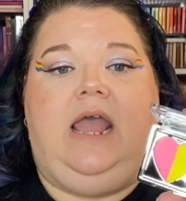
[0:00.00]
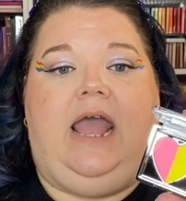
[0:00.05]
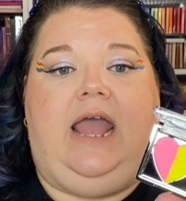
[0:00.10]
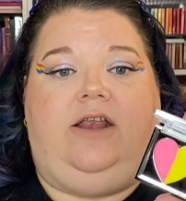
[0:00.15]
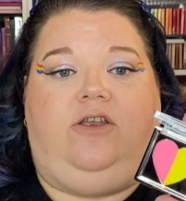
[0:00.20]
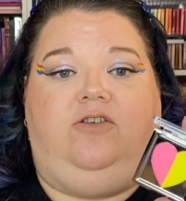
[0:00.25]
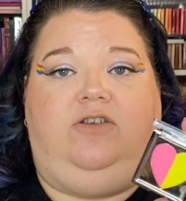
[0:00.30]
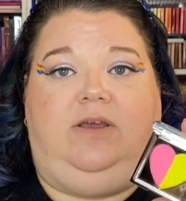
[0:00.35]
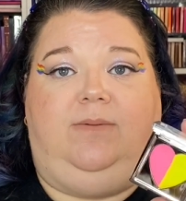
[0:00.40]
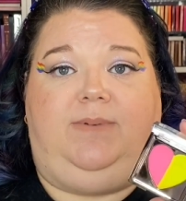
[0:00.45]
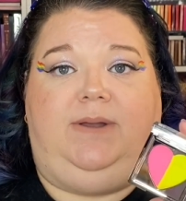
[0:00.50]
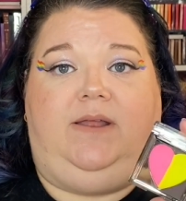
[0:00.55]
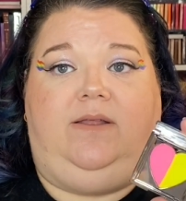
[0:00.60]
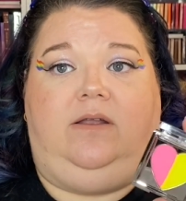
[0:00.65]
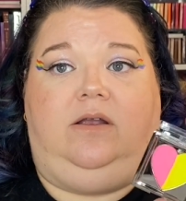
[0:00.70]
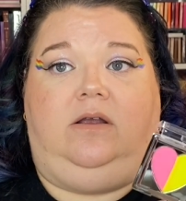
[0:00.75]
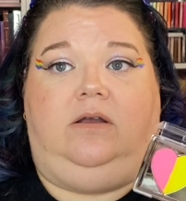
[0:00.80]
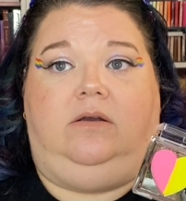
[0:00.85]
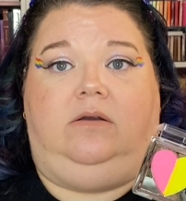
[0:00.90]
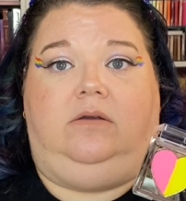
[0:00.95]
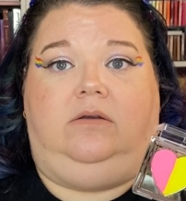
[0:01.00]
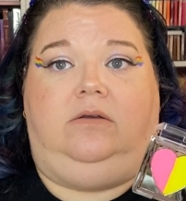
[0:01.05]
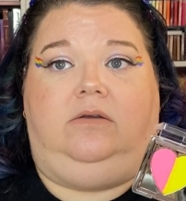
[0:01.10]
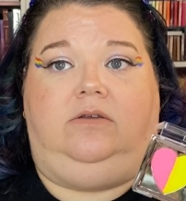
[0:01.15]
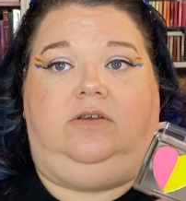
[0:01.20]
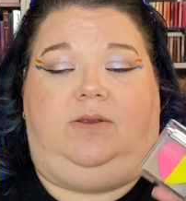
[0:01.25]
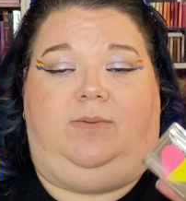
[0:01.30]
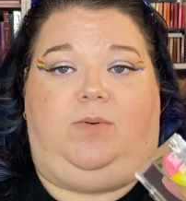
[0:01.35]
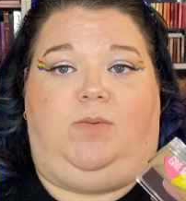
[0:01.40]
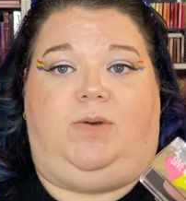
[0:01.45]
And you dip it in there,
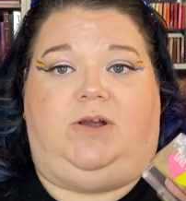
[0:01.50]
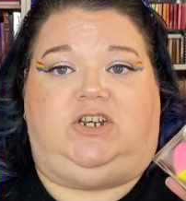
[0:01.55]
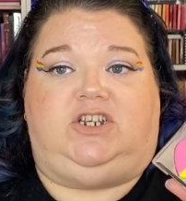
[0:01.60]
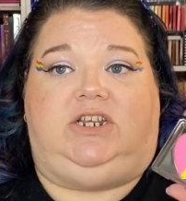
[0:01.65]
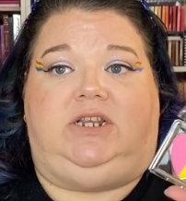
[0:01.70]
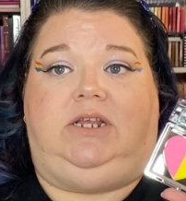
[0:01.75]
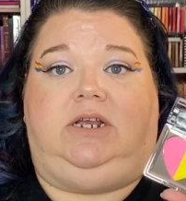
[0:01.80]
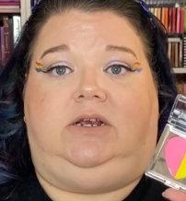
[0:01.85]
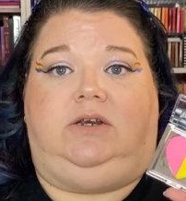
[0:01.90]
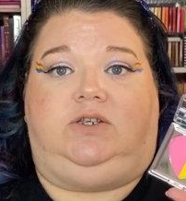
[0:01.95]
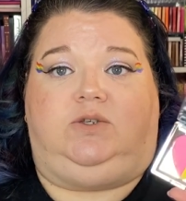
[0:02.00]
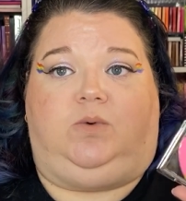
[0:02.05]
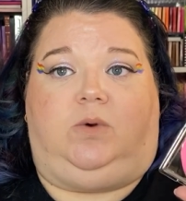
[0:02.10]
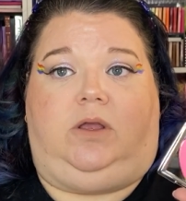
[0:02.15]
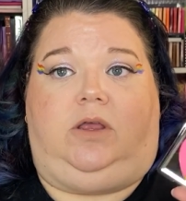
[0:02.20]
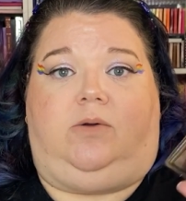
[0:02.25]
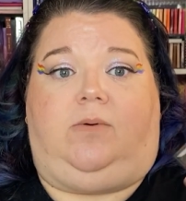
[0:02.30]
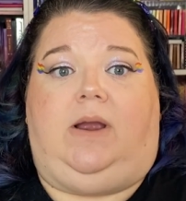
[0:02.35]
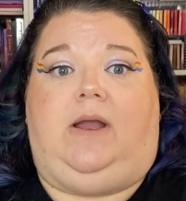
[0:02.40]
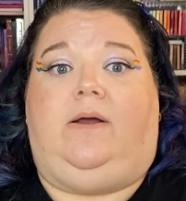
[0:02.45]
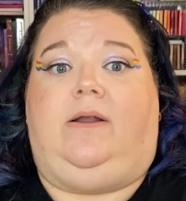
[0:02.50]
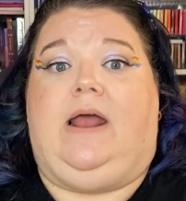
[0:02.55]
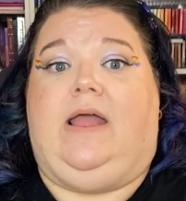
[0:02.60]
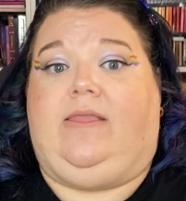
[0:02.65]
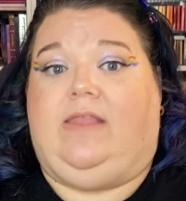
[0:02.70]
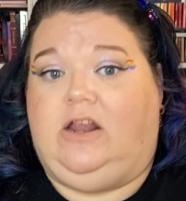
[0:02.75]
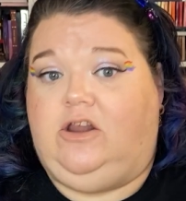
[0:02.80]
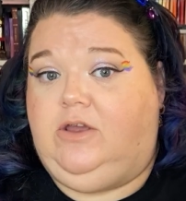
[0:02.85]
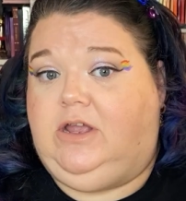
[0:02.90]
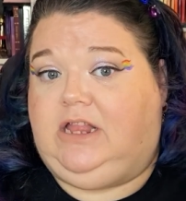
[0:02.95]
you dip your brush in there, swirl it around,
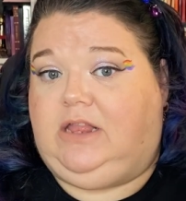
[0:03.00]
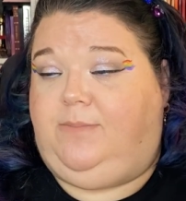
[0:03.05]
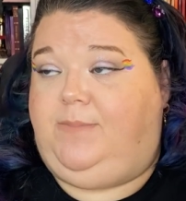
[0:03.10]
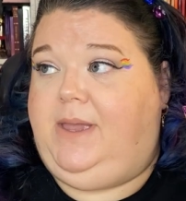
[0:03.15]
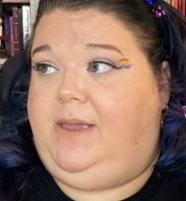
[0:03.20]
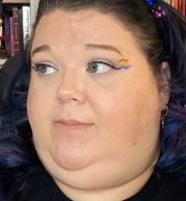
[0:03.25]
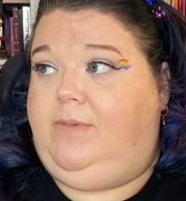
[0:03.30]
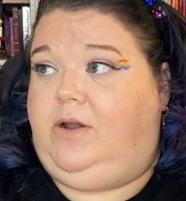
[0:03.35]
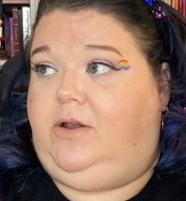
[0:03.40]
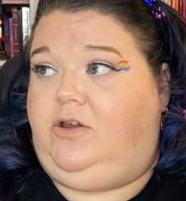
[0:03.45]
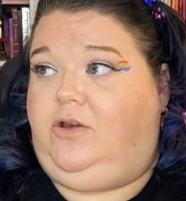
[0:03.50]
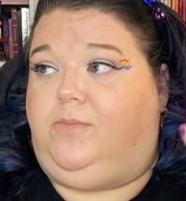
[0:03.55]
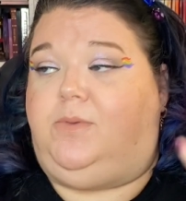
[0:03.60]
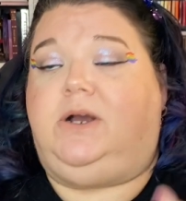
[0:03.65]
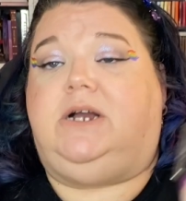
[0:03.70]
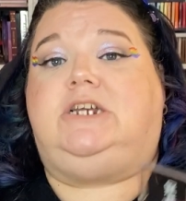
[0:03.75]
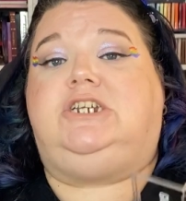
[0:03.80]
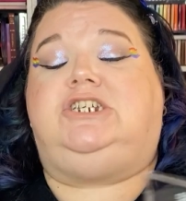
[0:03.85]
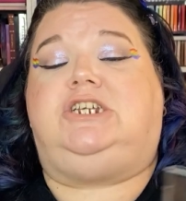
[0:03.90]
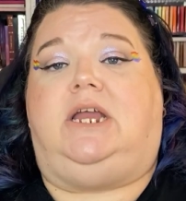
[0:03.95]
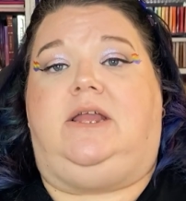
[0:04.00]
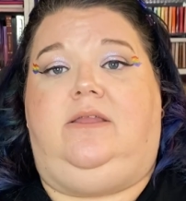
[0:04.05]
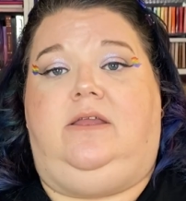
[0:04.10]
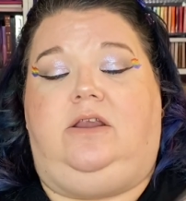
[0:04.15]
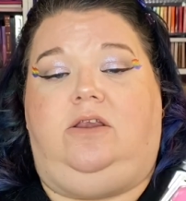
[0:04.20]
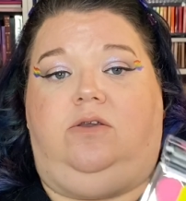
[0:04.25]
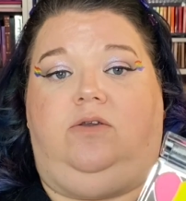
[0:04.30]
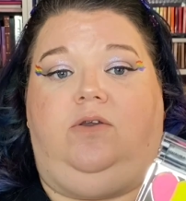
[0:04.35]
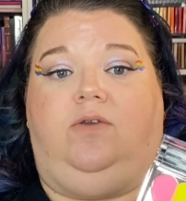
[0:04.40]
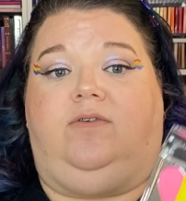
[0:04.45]
and then you get the pigment on your brush, and then
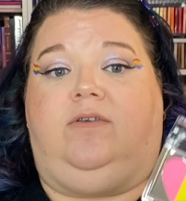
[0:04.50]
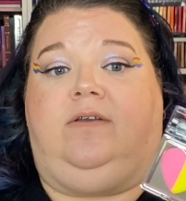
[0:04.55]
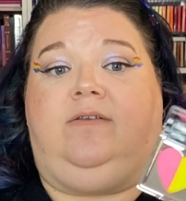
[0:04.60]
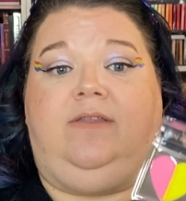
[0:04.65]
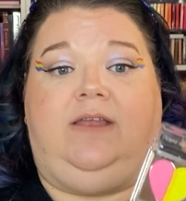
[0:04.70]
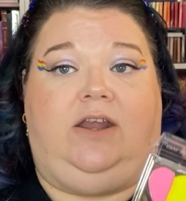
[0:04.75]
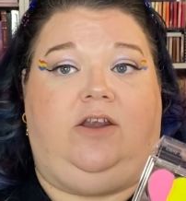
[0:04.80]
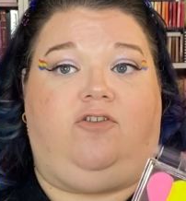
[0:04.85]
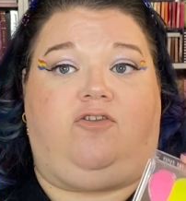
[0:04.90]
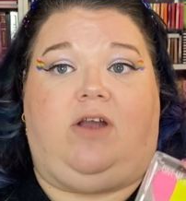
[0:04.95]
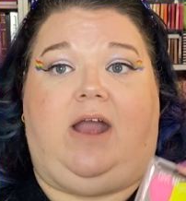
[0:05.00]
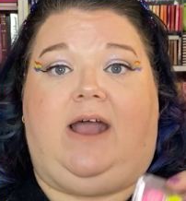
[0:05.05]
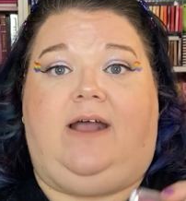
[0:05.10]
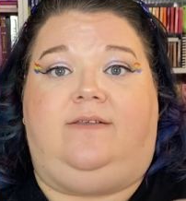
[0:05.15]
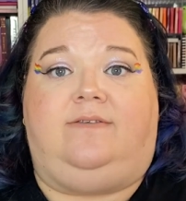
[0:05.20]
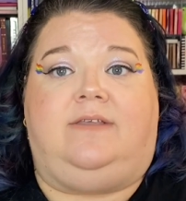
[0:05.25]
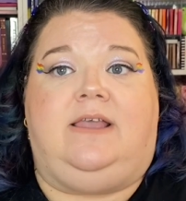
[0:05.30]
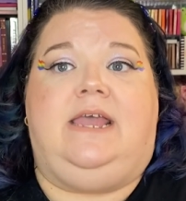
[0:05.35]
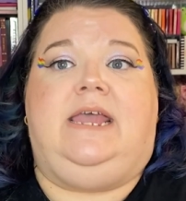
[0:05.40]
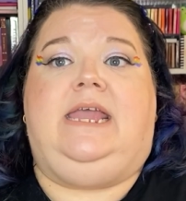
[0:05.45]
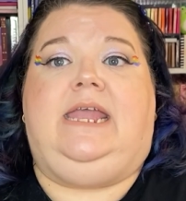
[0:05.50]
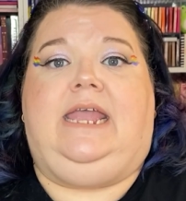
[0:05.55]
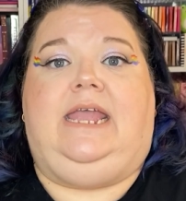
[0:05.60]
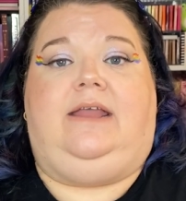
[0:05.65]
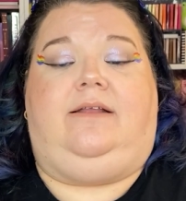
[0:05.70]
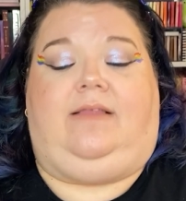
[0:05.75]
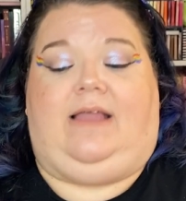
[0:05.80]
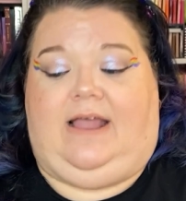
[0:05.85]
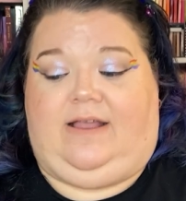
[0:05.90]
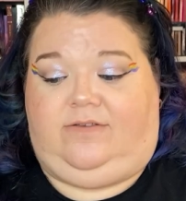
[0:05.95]
you use it, and then it dries.
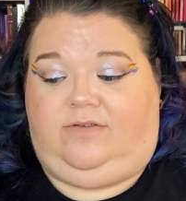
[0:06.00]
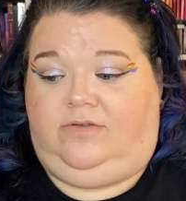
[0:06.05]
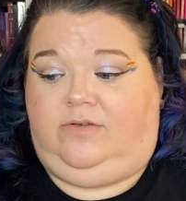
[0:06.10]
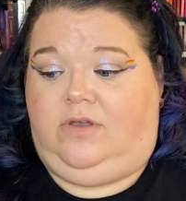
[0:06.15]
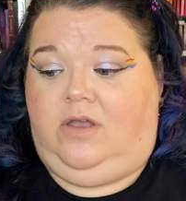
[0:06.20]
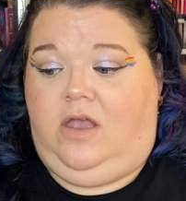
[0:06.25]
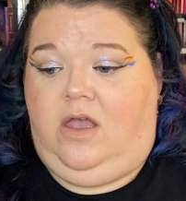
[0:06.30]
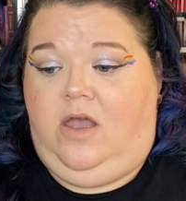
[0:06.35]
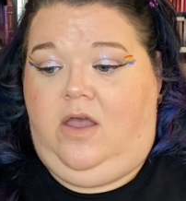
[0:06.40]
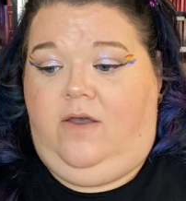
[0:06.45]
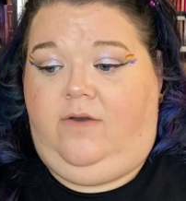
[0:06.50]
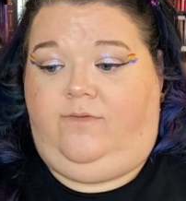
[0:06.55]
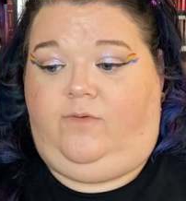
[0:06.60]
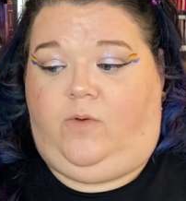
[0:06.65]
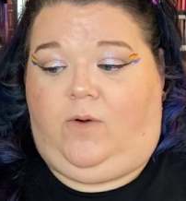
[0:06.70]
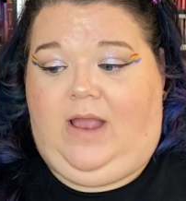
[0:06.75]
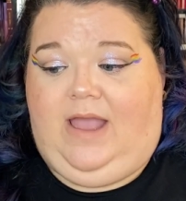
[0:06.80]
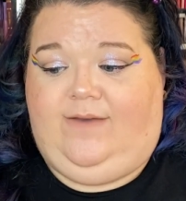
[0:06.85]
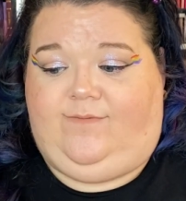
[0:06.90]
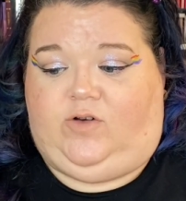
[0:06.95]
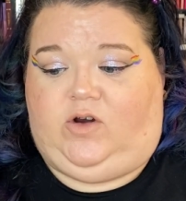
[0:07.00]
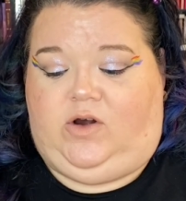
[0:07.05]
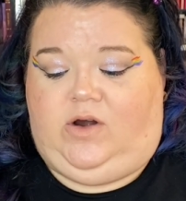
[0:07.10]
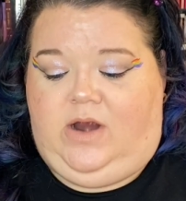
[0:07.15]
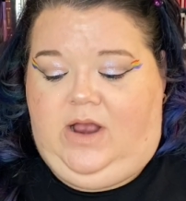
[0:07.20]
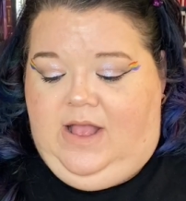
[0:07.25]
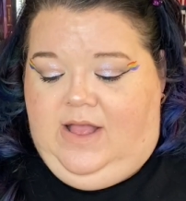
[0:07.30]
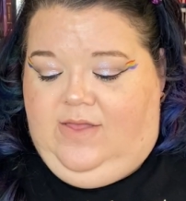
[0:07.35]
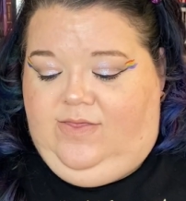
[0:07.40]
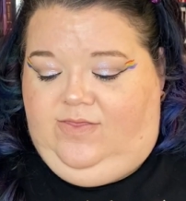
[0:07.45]
It lasts forever.
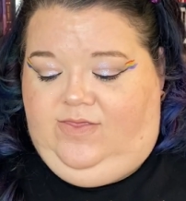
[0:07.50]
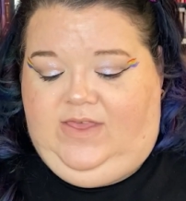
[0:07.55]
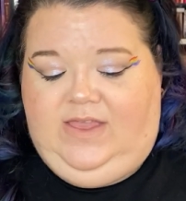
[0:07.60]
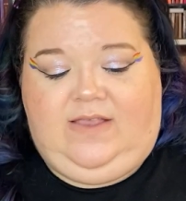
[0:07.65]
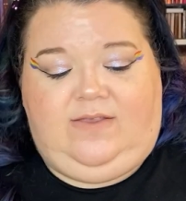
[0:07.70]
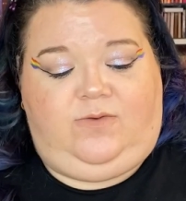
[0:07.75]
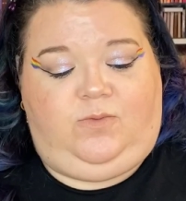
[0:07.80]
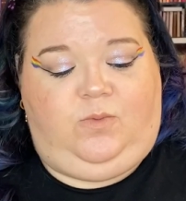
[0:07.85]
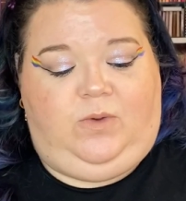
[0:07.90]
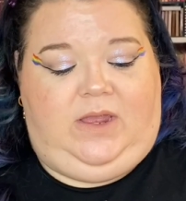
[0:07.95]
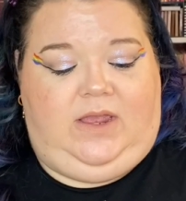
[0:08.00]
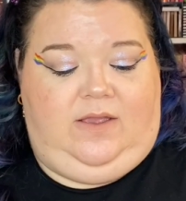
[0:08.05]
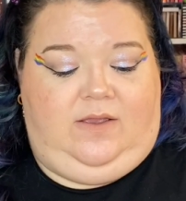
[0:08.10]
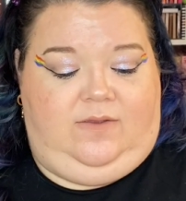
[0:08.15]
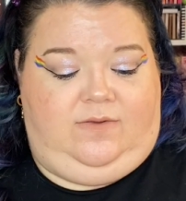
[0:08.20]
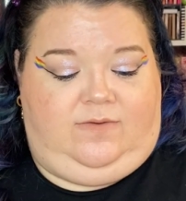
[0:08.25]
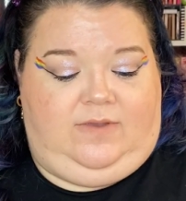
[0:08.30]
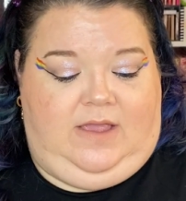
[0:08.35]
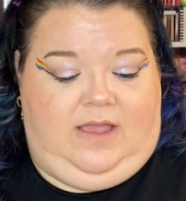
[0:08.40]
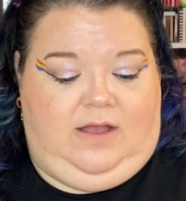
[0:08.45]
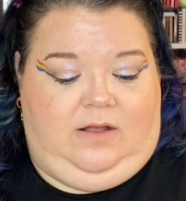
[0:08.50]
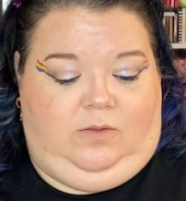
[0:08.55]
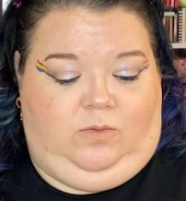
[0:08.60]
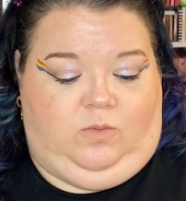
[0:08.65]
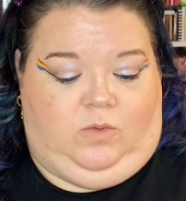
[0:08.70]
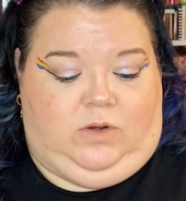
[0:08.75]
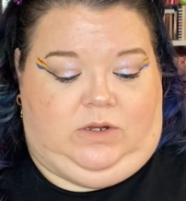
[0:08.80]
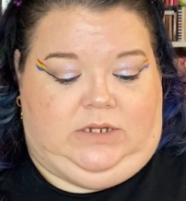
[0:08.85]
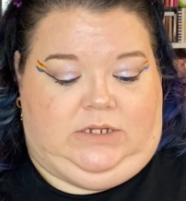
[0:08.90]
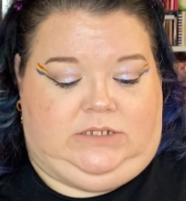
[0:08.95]
This is Elle
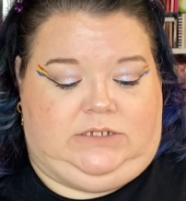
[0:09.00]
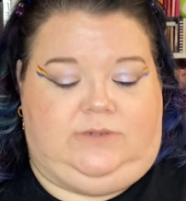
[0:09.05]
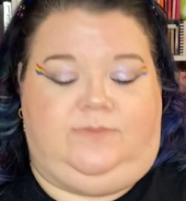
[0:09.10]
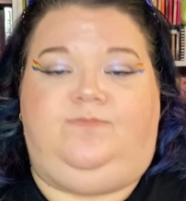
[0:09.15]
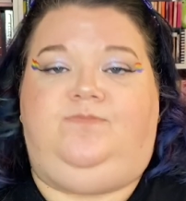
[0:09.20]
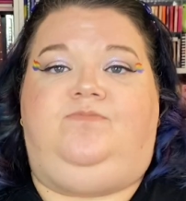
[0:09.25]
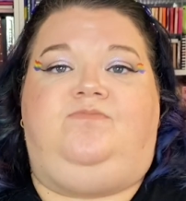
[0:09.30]
Woods,